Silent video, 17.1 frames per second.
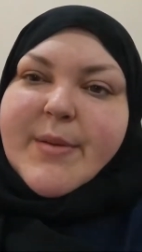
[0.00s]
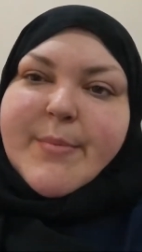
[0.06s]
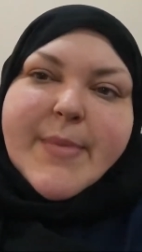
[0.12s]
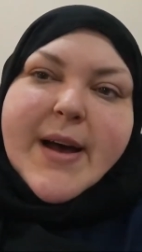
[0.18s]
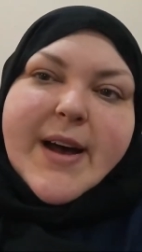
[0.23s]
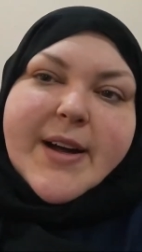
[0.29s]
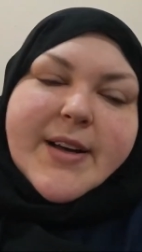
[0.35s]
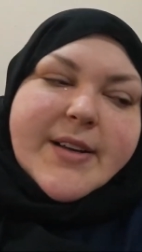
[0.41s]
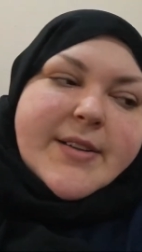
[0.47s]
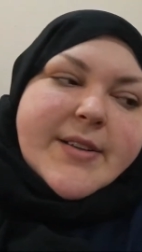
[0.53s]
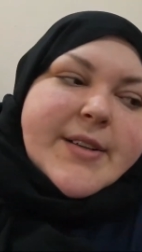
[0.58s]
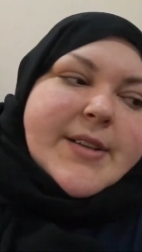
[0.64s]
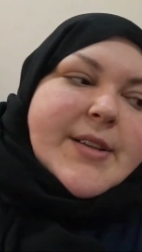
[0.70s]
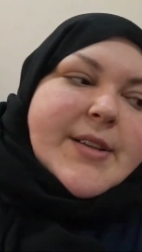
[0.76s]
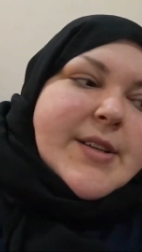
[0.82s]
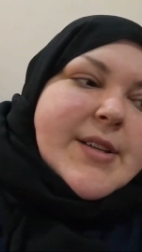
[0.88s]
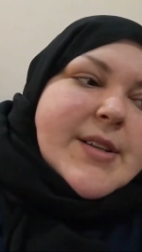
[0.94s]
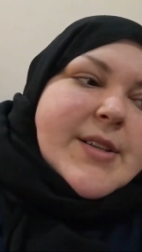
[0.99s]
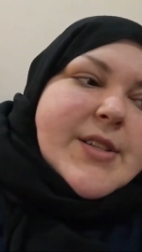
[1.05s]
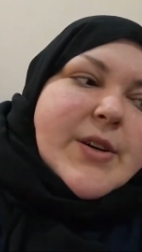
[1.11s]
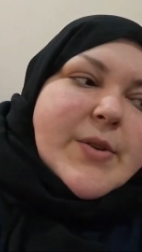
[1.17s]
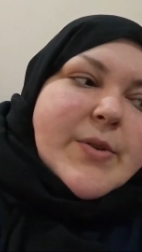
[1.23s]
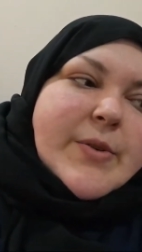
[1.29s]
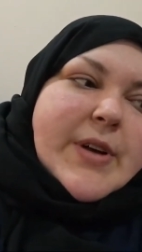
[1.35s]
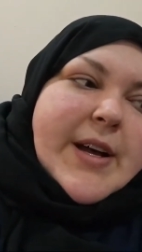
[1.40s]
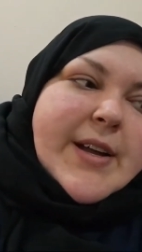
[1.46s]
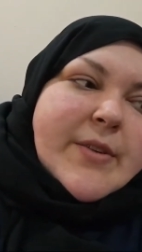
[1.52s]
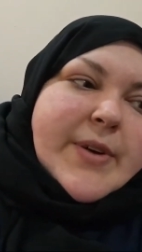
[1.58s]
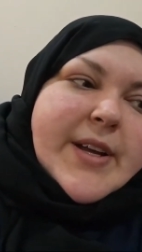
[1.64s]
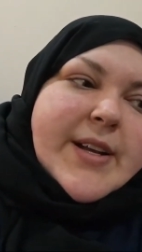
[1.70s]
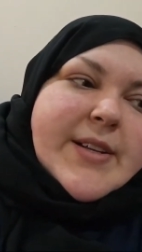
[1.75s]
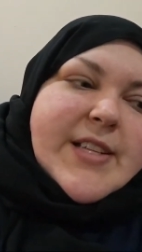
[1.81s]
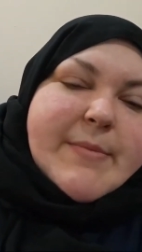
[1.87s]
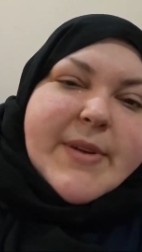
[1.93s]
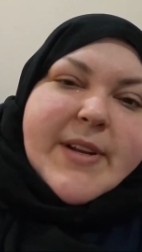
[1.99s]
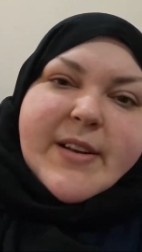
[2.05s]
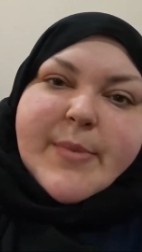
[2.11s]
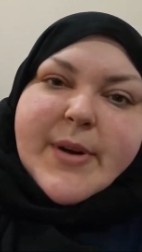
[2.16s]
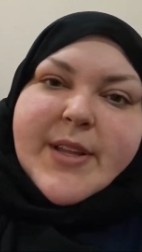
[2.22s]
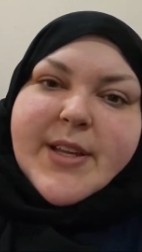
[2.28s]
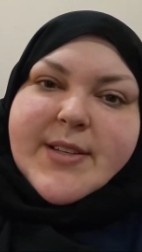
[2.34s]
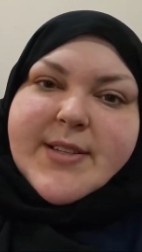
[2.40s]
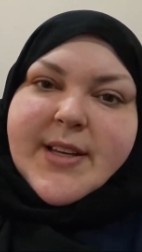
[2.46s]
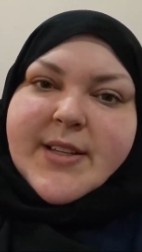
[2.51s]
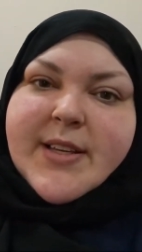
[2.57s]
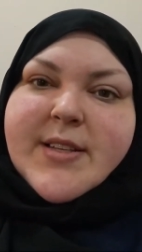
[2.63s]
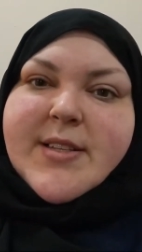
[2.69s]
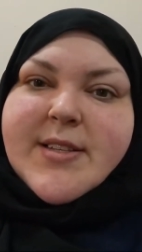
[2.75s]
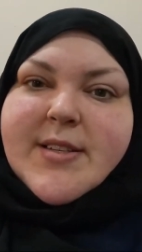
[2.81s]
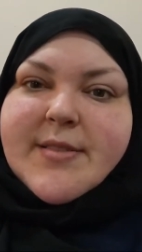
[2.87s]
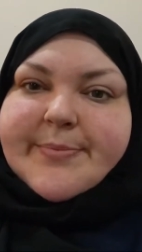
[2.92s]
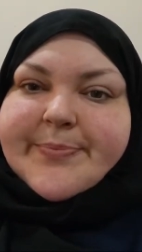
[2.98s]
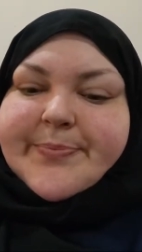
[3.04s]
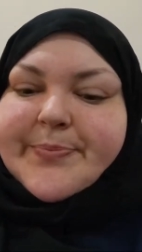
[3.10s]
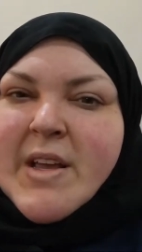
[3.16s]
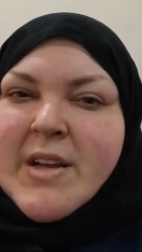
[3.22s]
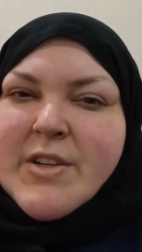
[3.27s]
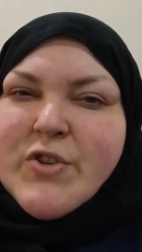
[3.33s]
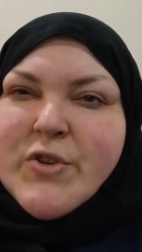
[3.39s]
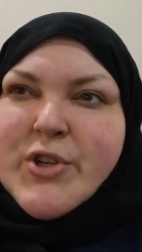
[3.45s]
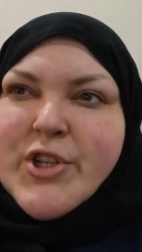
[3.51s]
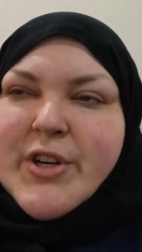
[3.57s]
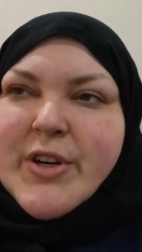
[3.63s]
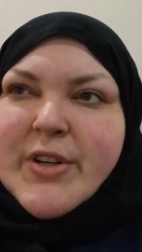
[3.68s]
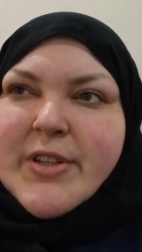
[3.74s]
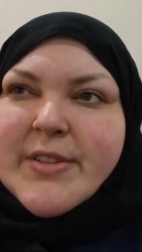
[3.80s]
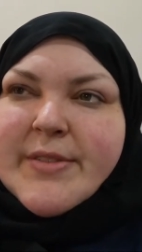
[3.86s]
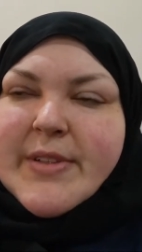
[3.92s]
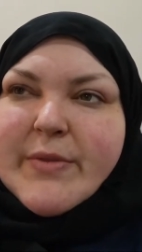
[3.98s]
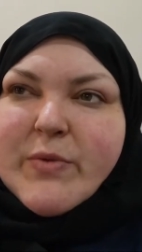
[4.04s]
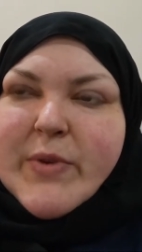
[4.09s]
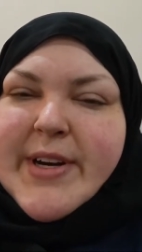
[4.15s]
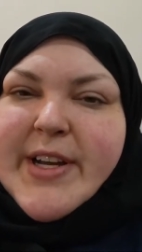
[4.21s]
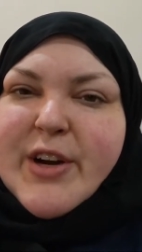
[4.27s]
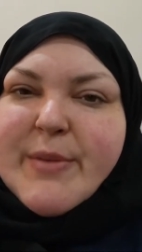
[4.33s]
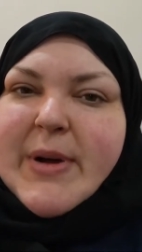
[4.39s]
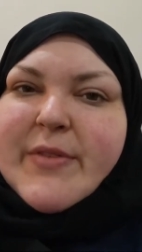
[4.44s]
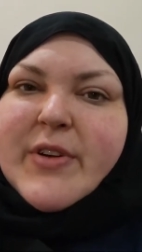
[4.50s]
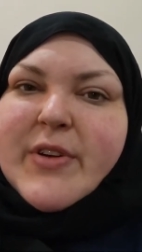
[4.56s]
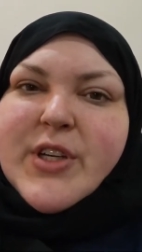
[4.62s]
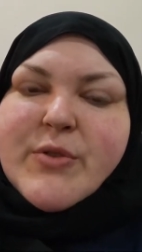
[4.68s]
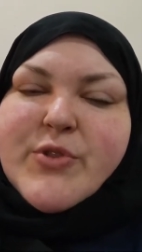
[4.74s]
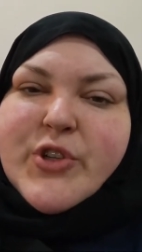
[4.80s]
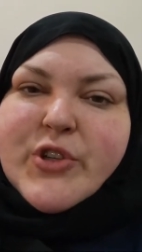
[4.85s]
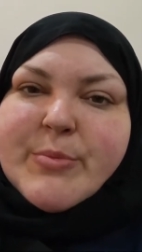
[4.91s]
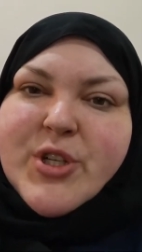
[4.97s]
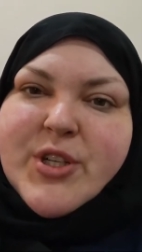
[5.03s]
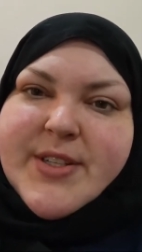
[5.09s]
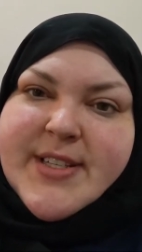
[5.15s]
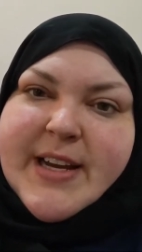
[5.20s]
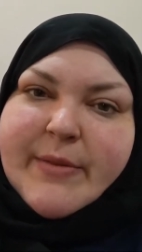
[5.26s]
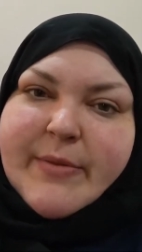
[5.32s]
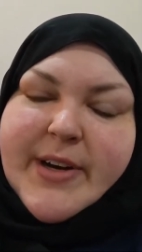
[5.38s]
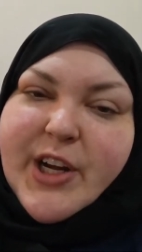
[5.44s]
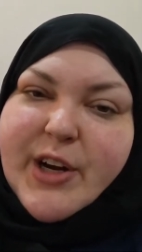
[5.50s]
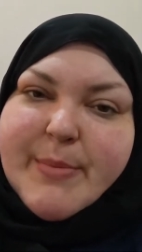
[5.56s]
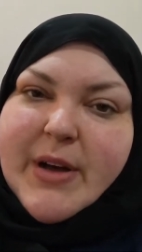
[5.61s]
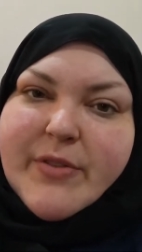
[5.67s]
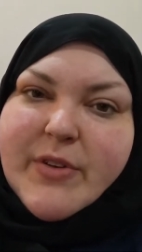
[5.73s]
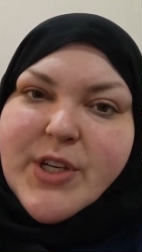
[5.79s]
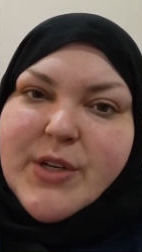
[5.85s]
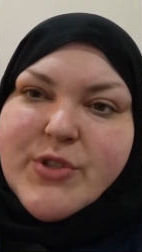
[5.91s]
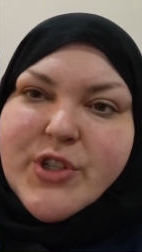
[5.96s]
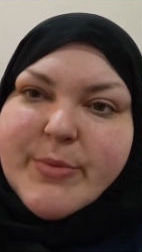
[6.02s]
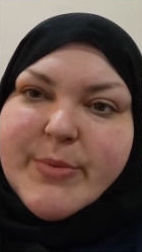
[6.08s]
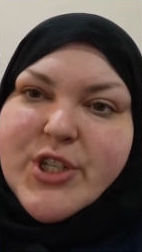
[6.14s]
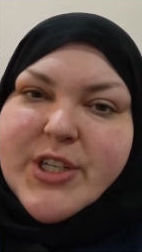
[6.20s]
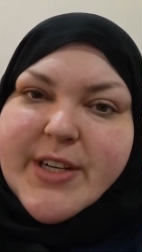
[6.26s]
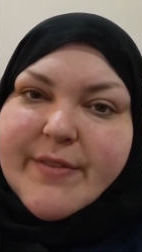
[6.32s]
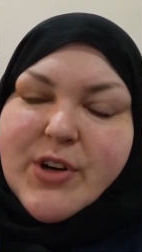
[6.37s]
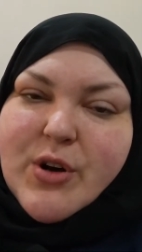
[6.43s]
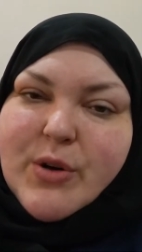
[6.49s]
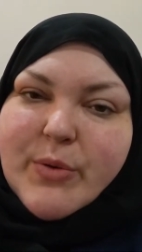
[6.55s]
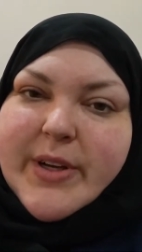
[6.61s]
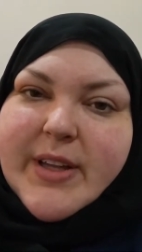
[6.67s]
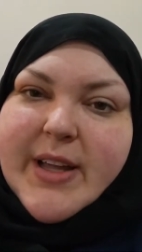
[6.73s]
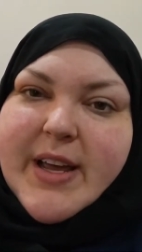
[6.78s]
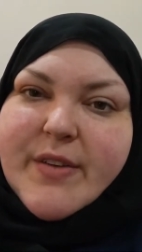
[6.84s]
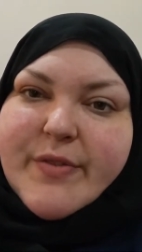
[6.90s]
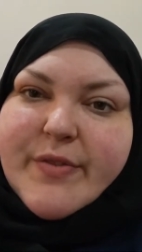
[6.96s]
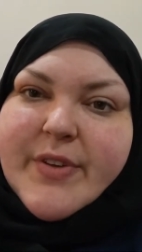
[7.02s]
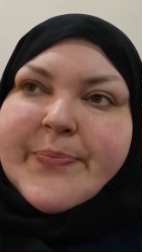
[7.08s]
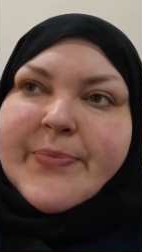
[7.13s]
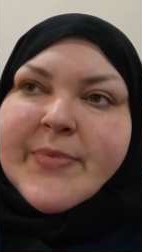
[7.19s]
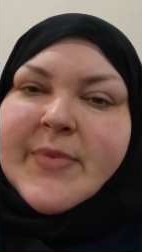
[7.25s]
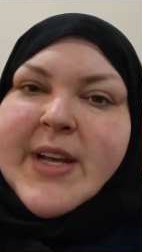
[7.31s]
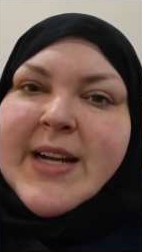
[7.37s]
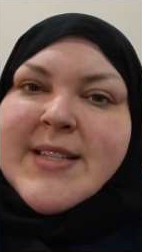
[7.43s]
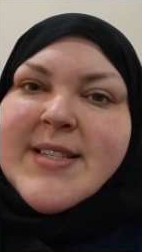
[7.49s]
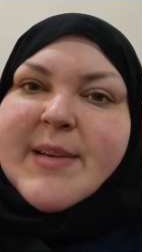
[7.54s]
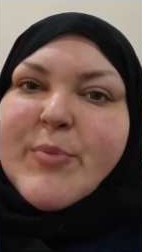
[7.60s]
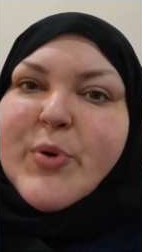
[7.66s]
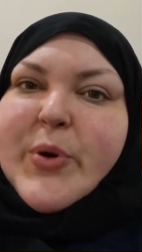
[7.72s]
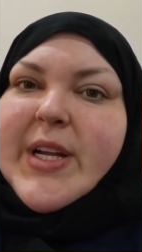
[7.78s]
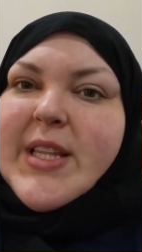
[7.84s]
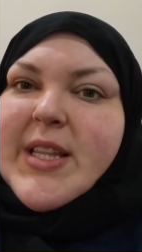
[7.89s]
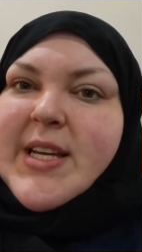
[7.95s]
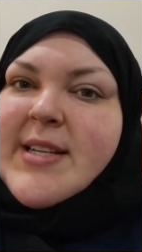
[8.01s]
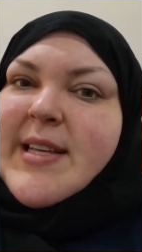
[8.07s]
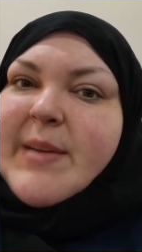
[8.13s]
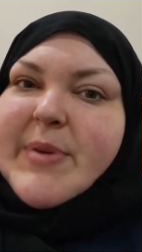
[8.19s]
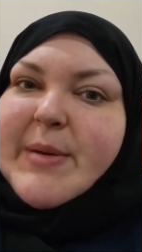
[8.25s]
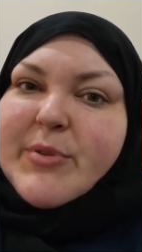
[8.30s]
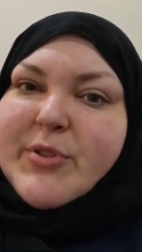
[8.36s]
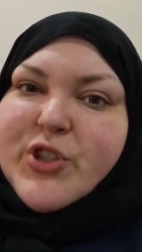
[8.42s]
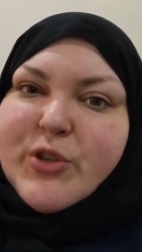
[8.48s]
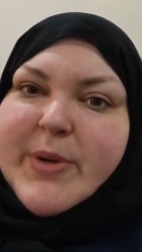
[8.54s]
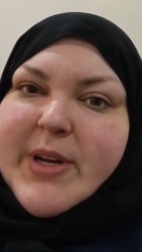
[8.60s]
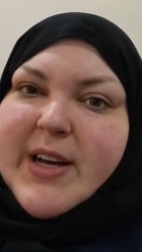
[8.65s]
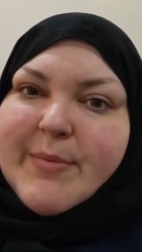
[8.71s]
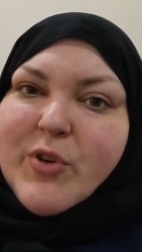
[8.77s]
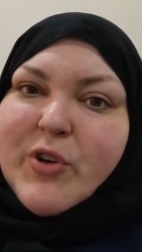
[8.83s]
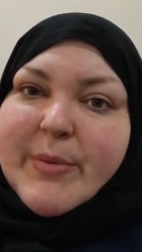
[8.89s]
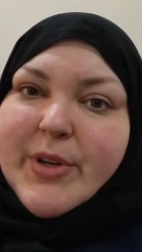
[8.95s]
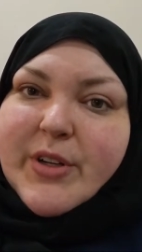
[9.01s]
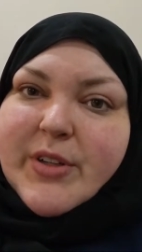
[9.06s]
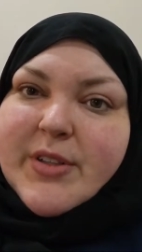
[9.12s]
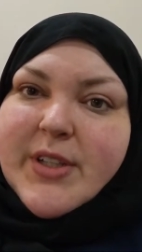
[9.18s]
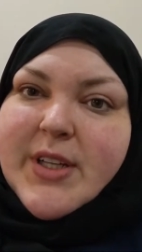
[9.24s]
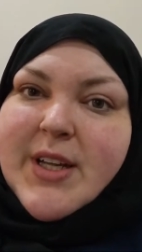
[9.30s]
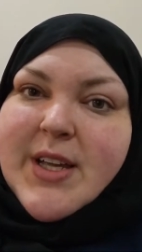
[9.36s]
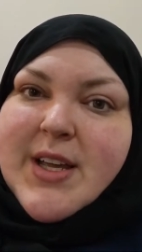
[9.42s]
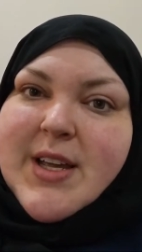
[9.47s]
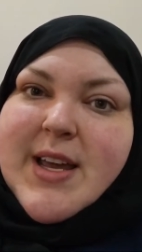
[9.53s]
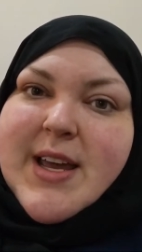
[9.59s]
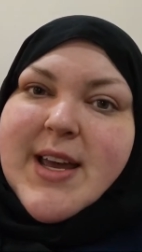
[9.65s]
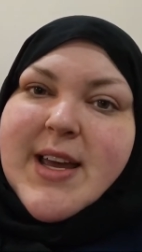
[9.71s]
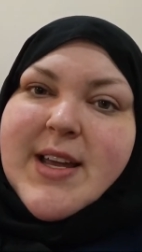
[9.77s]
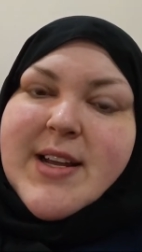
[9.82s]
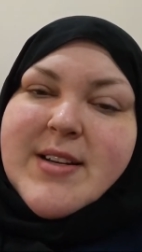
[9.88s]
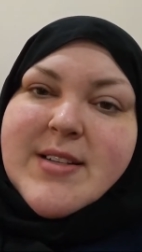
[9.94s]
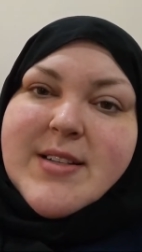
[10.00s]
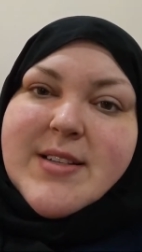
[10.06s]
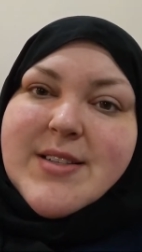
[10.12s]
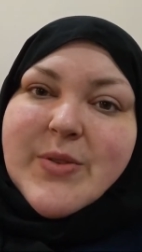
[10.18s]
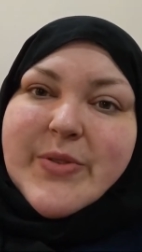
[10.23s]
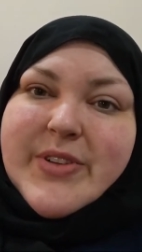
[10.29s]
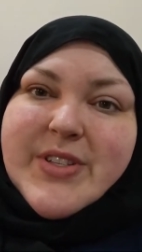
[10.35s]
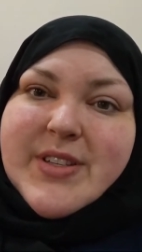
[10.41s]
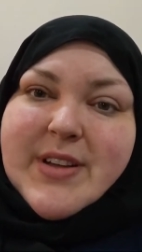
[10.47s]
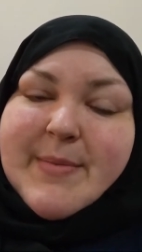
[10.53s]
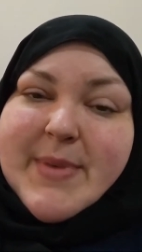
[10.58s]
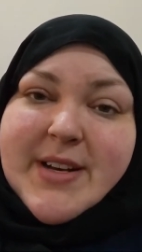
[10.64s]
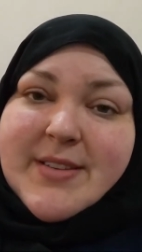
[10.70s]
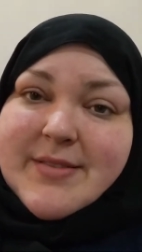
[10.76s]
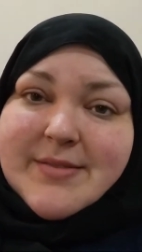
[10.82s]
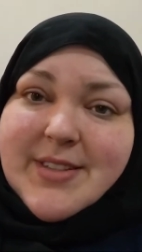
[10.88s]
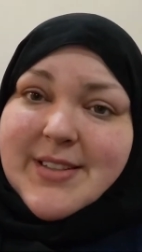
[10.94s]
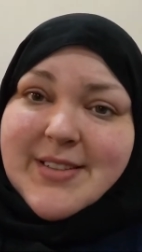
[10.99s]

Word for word: them back. So I don't get intimidated by things like this. Georgia girl, running your mouth on YouTube should stay running your mouth on YouTube. It should never go real life. At some point, things that people do become criminal. And so this, I mean,